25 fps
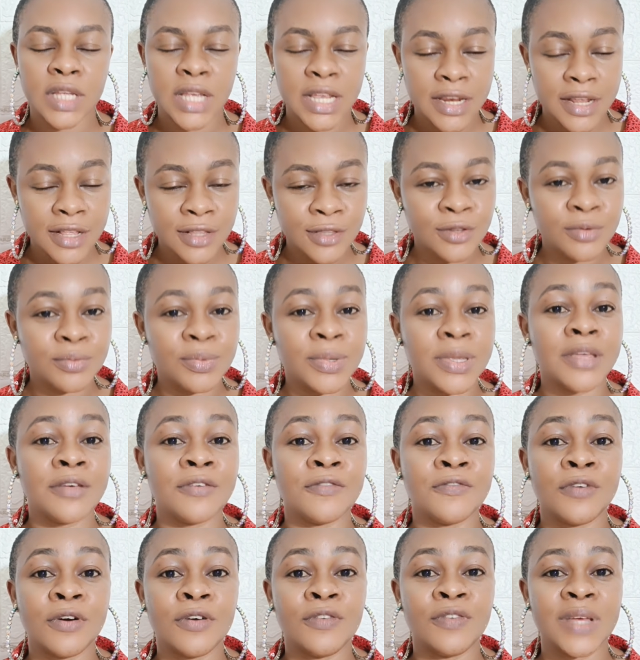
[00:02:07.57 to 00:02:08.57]
You need to be
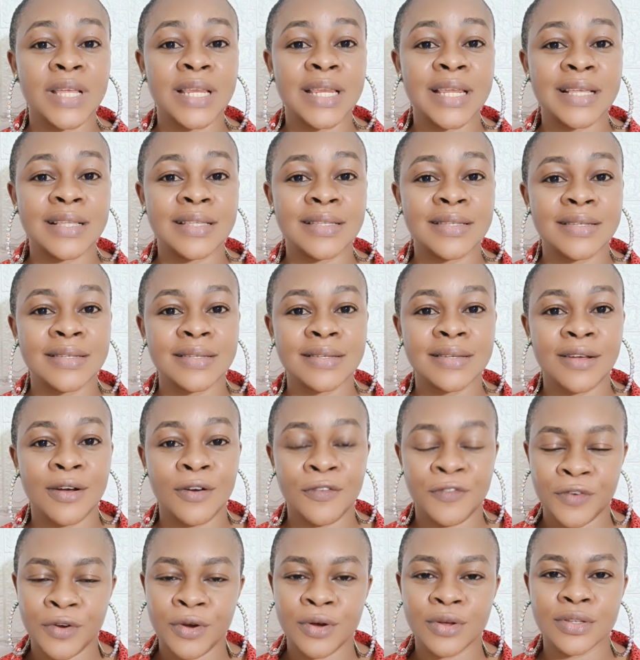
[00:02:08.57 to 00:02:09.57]
involved in it,
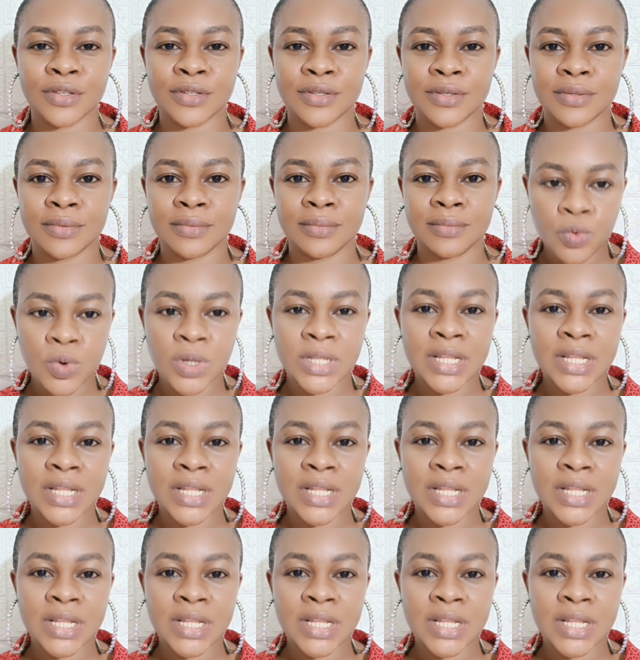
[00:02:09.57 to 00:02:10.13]
of course.